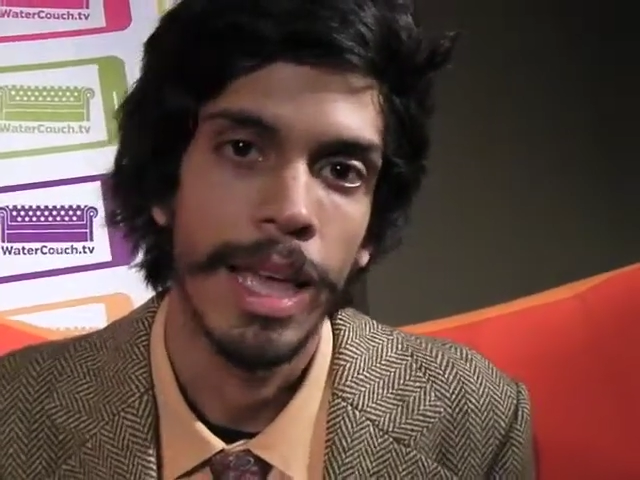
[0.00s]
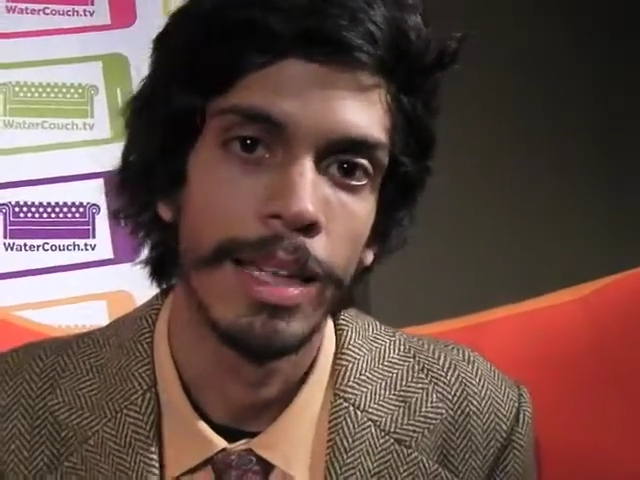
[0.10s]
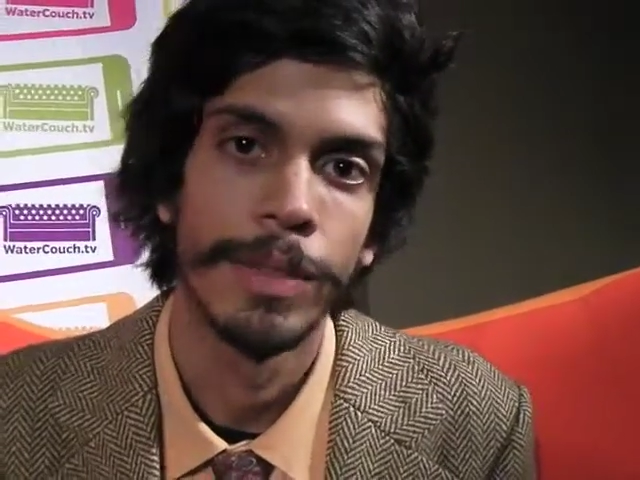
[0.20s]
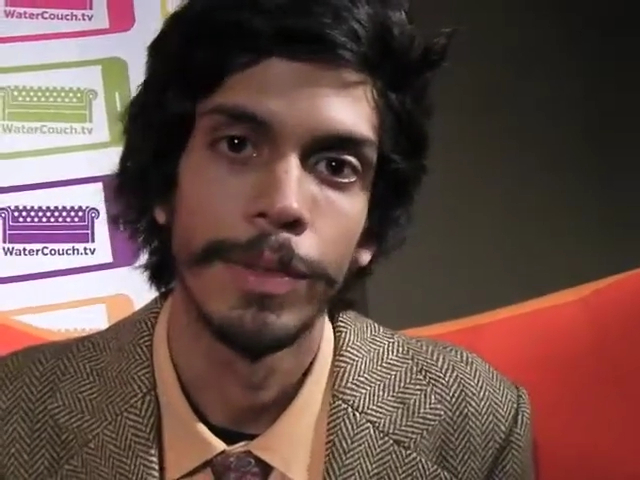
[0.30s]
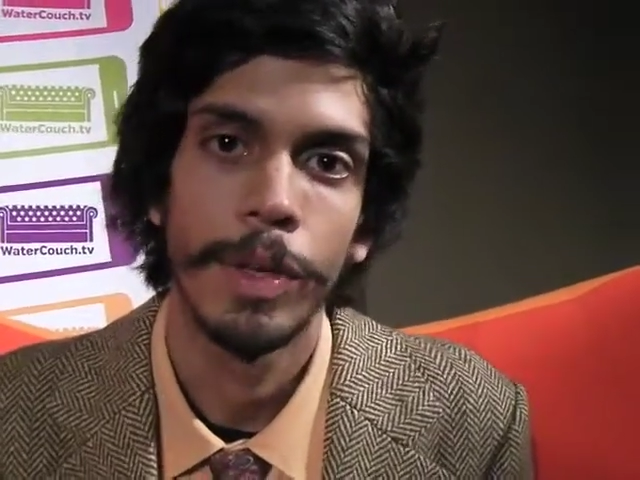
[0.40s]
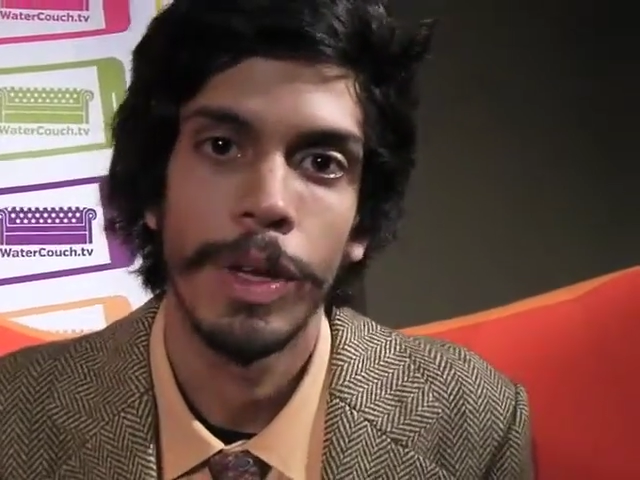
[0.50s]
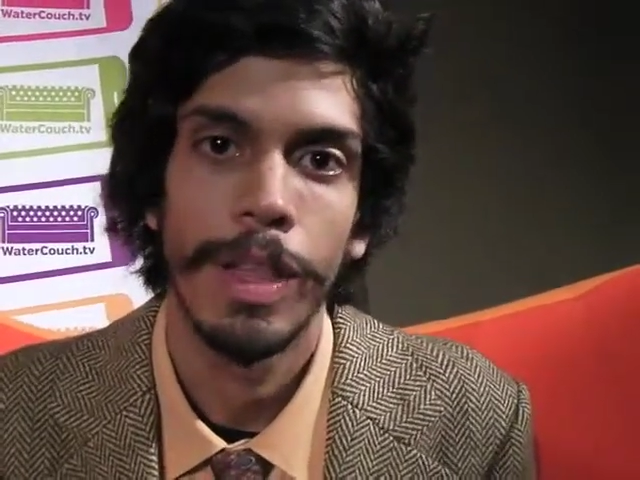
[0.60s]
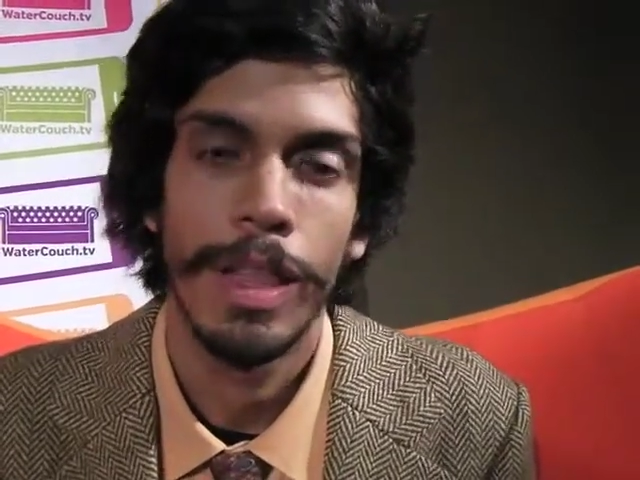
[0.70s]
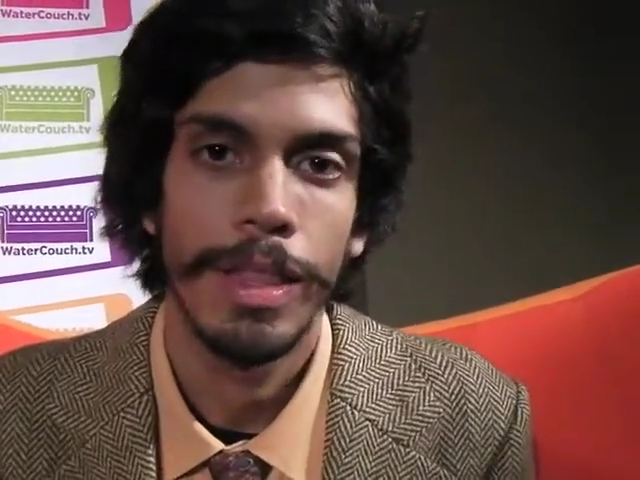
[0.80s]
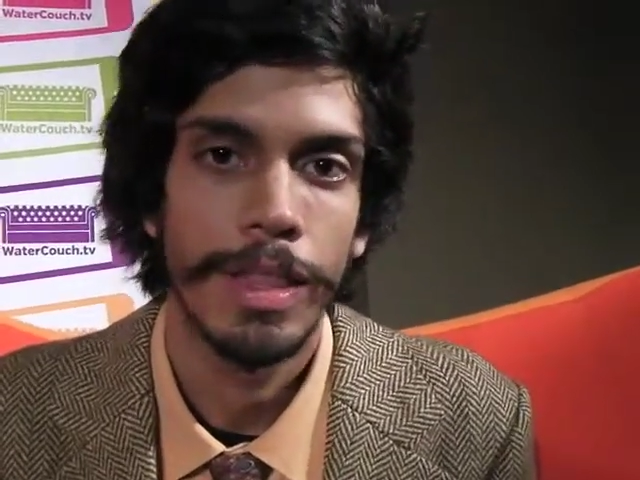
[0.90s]
And
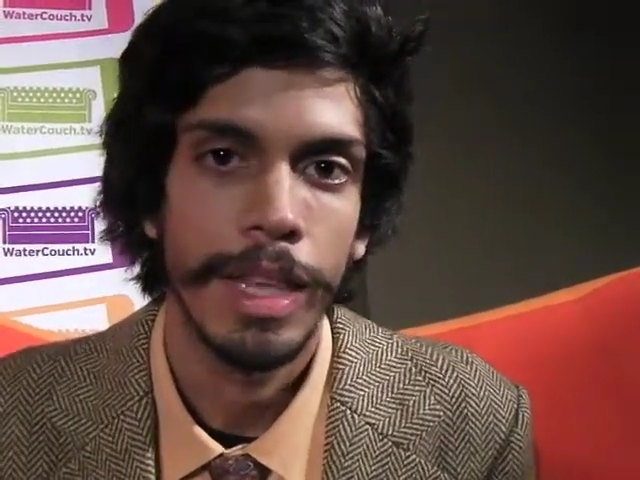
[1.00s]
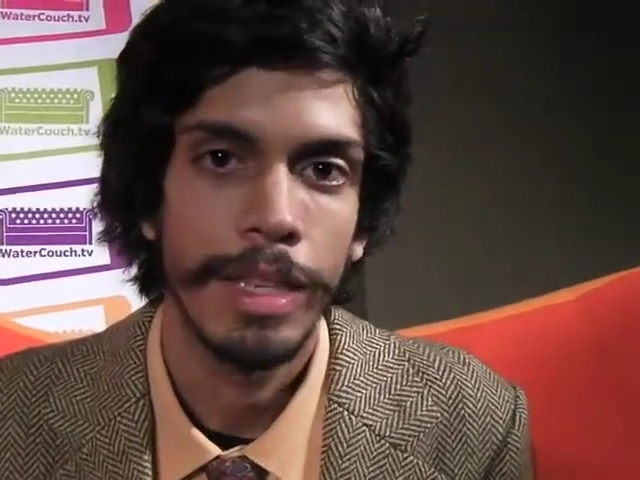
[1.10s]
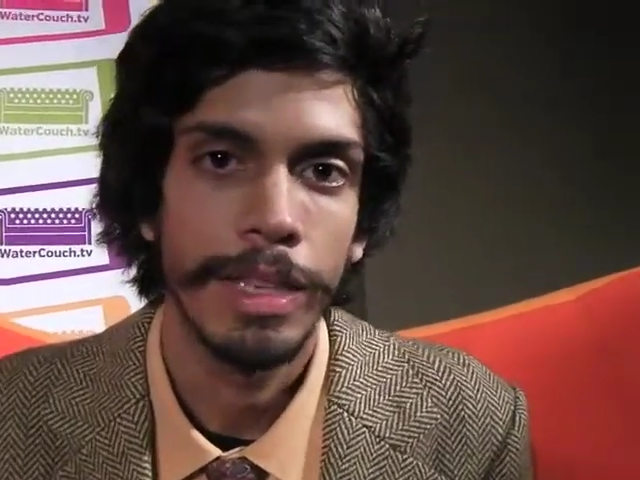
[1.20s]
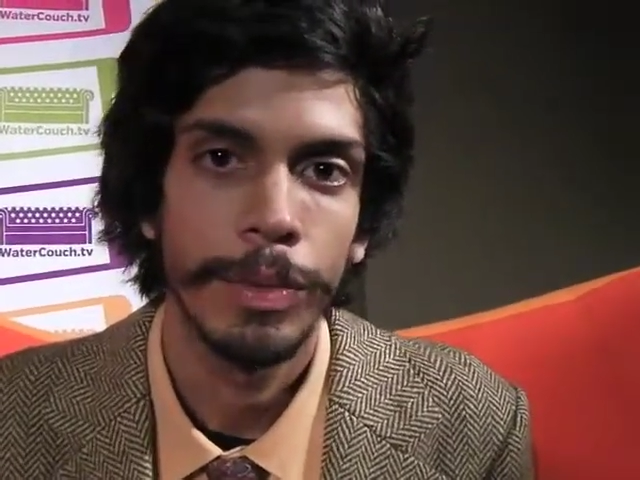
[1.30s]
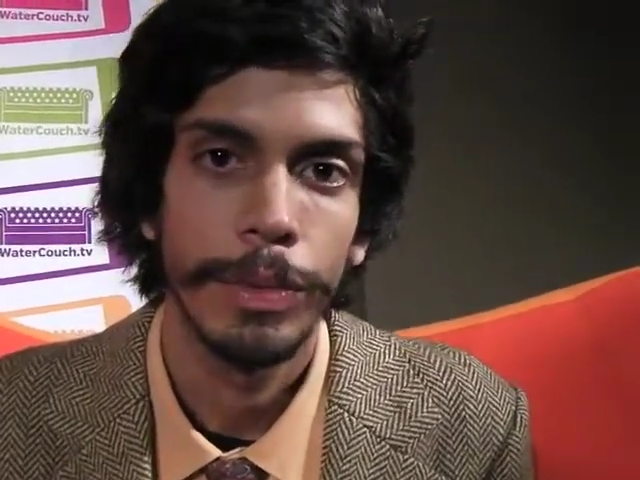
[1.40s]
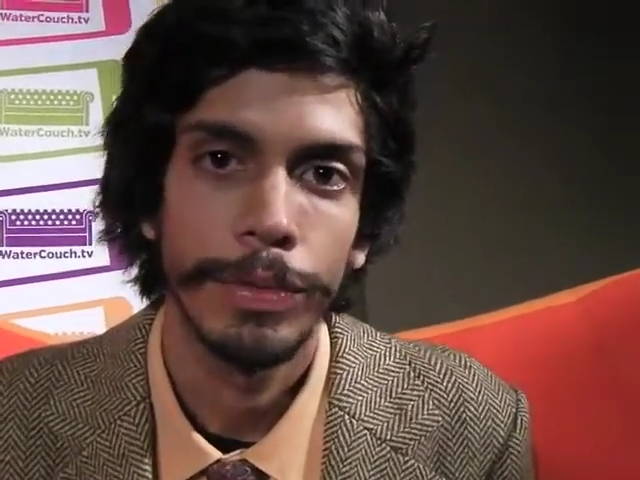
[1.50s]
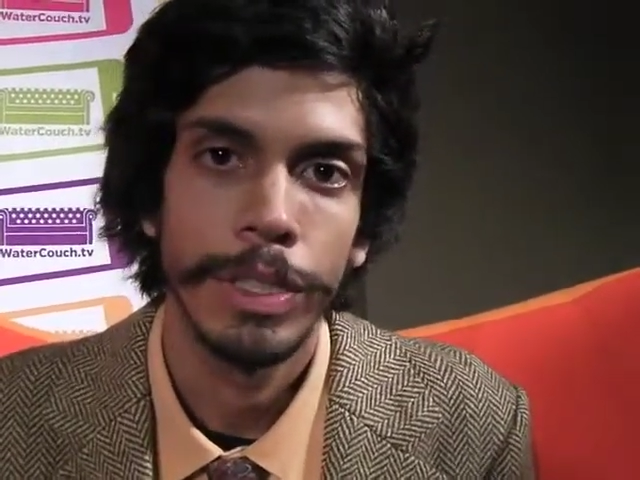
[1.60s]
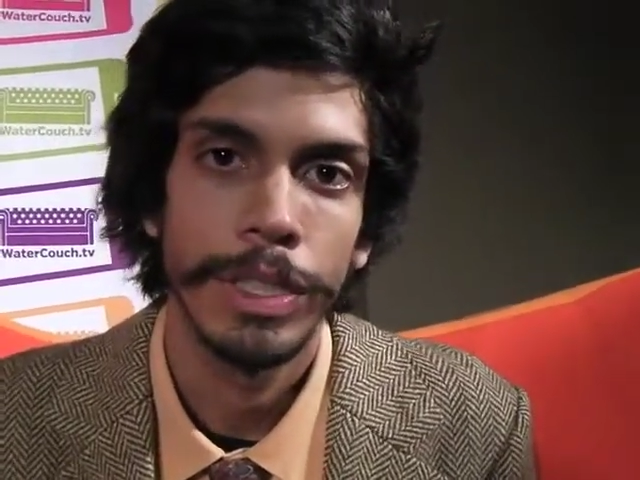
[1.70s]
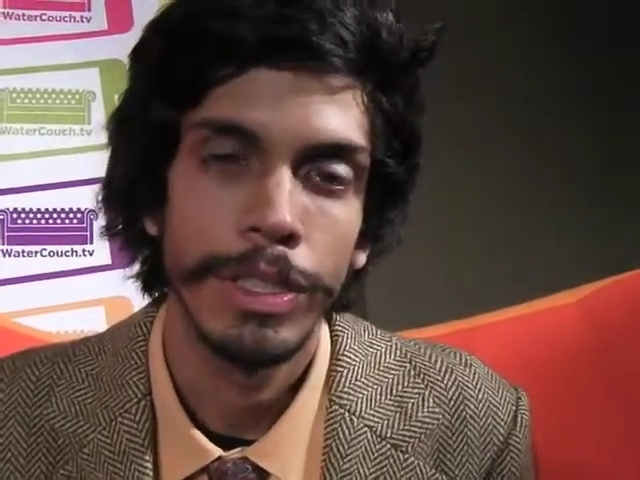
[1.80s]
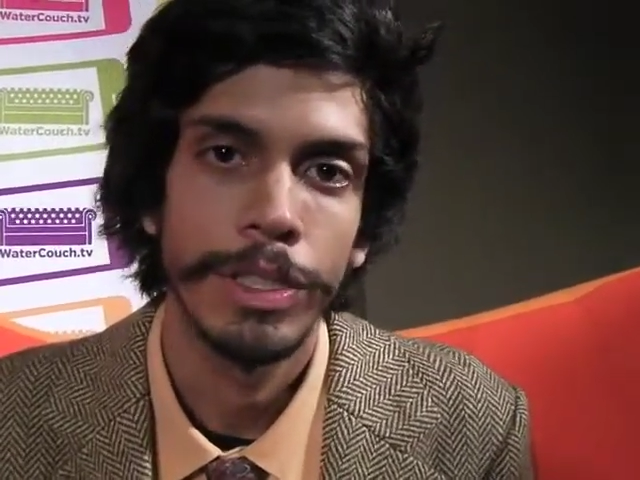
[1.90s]
the idea with
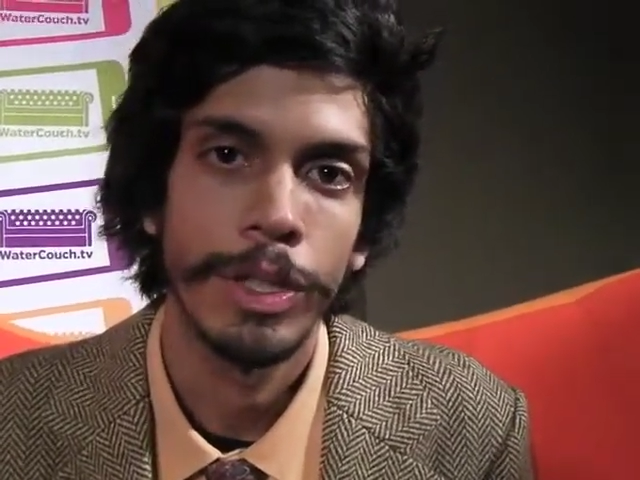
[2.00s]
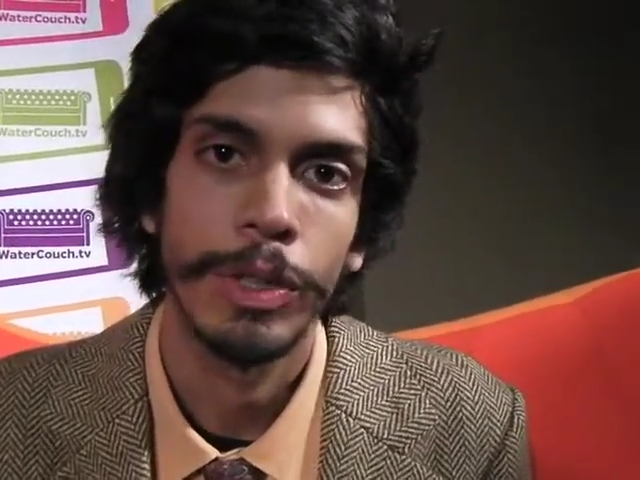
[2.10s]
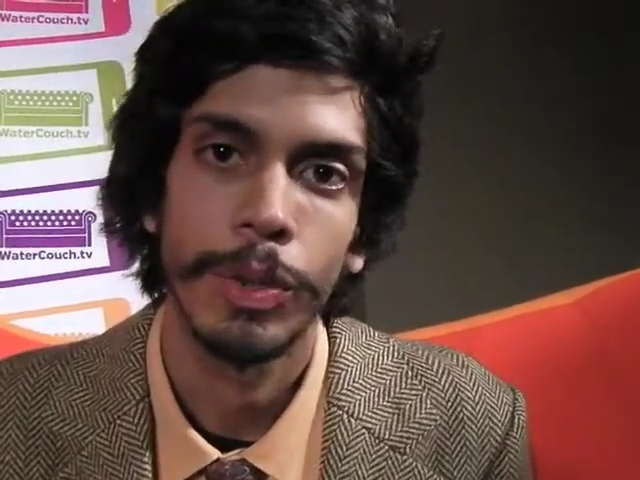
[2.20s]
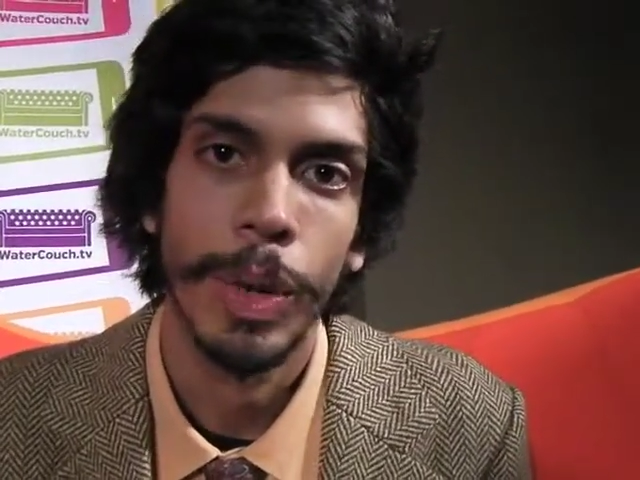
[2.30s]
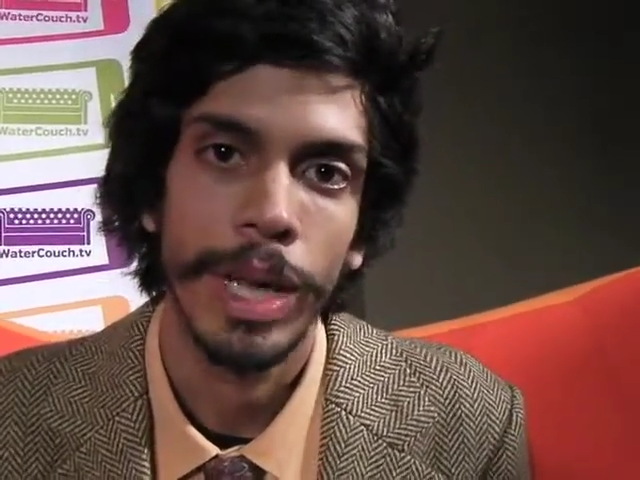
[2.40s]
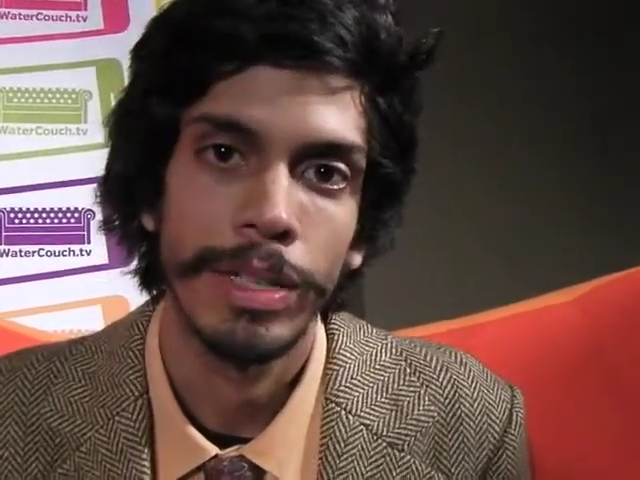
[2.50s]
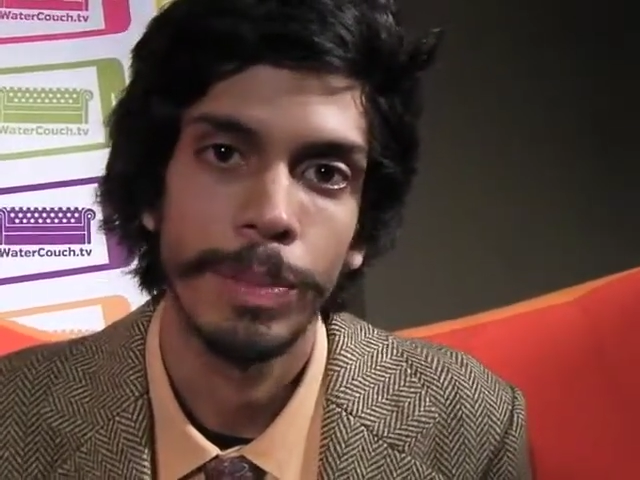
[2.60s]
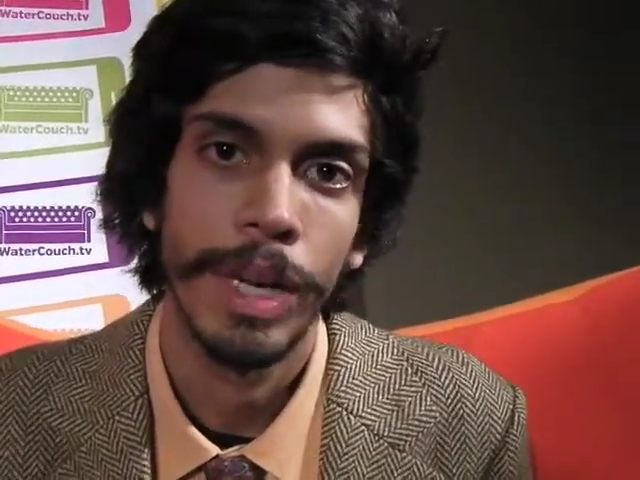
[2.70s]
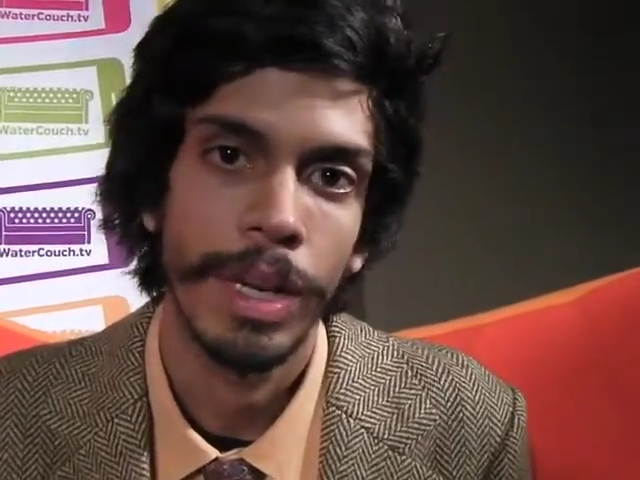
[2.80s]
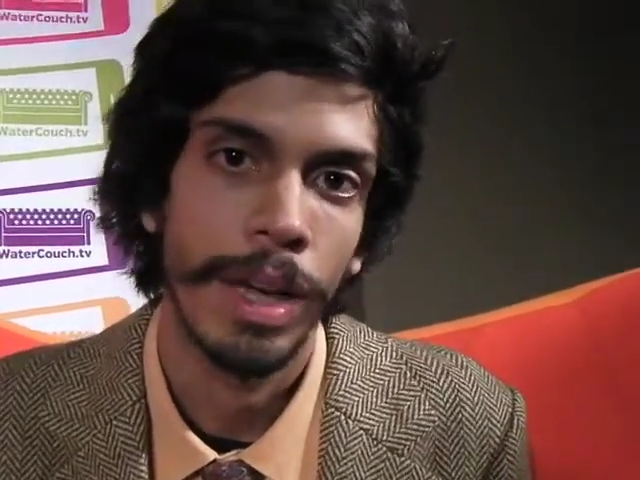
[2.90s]
this is not to act
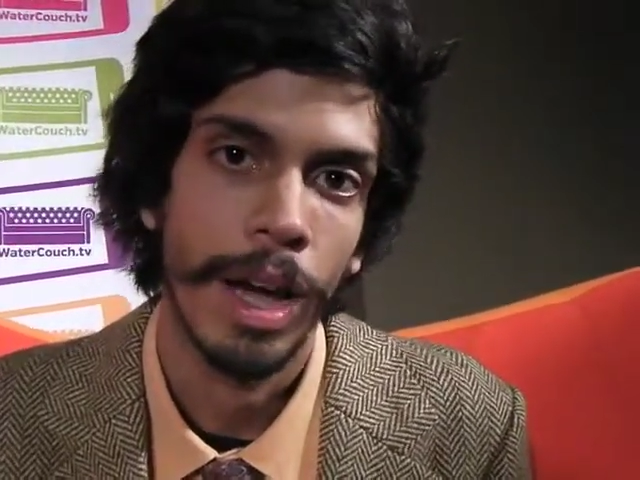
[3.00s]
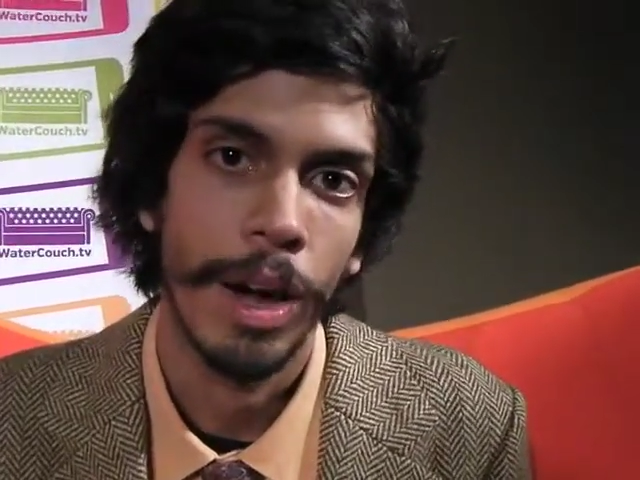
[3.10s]
by